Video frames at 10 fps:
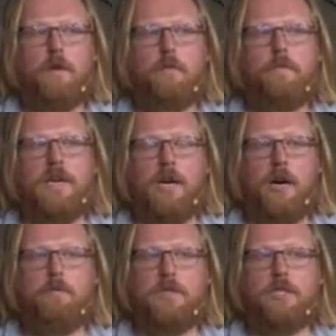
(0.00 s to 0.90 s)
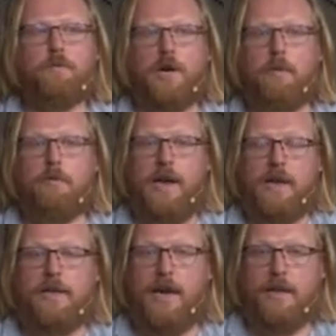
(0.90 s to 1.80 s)
becomes
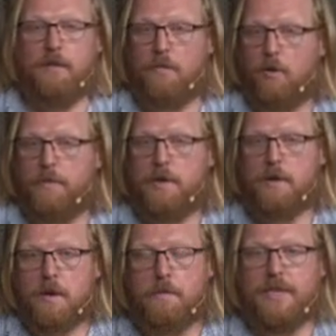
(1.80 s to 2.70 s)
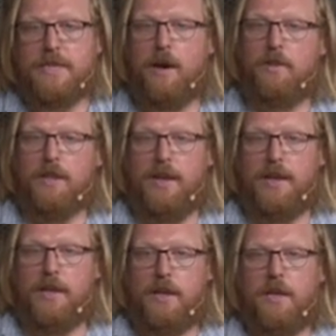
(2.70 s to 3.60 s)
problematic not at the moment, but down the
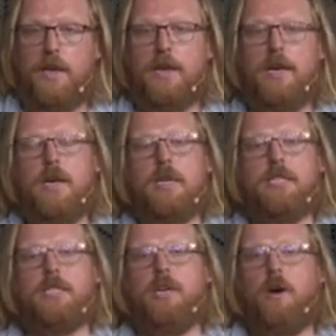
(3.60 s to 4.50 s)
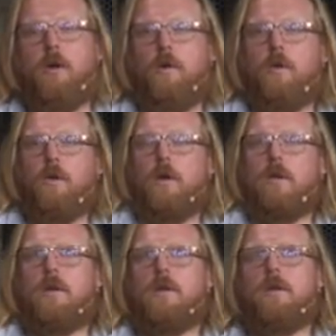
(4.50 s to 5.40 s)
line. So
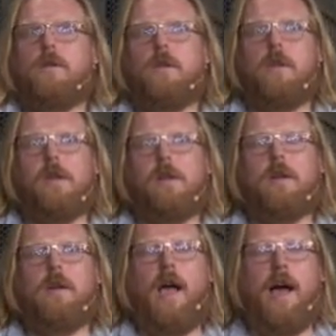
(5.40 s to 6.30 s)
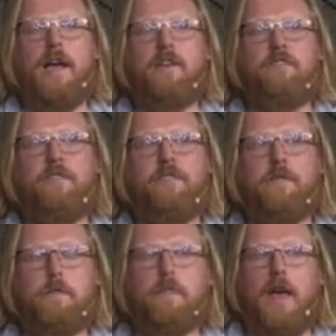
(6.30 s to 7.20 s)
I've
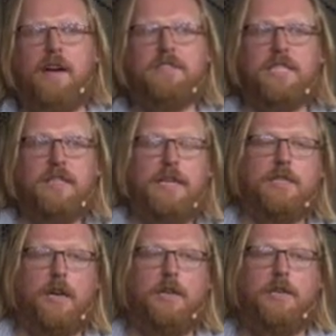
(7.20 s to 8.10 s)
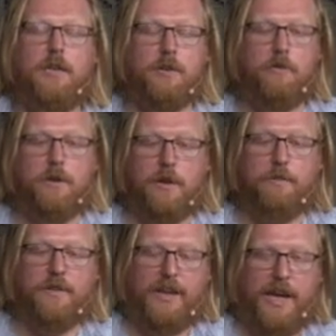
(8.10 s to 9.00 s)
seen that done in a
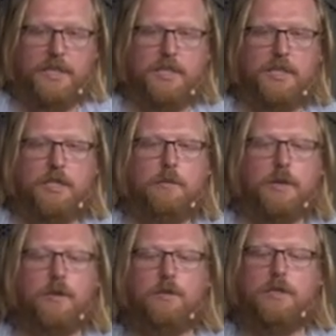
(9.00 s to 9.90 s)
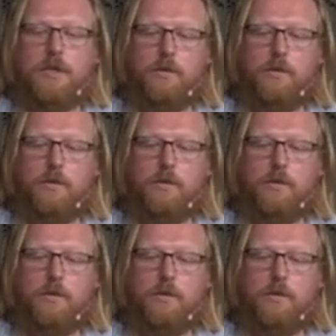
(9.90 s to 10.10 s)
number of cases, but usually